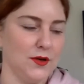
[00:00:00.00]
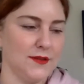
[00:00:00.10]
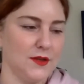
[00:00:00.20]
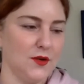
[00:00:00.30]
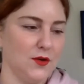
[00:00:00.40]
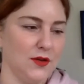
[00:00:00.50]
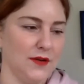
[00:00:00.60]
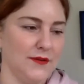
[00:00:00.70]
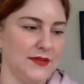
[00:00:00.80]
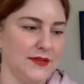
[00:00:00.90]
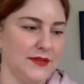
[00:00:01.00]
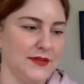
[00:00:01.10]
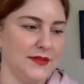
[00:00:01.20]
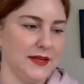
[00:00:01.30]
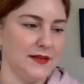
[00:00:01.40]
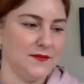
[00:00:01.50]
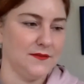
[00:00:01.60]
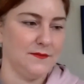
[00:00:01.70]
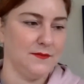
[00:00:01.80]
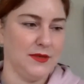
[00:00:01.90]
So all I've done is
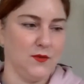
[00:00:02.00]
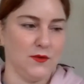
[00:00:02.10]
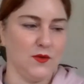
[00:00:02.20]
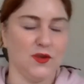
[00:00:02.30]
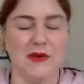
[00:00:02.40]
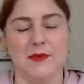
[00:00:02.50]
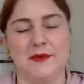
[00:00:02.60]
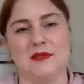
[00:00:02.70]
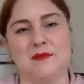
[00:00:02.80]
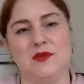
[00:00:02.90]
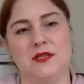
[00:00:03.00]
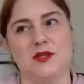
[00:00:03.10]
hook them up with some musicians.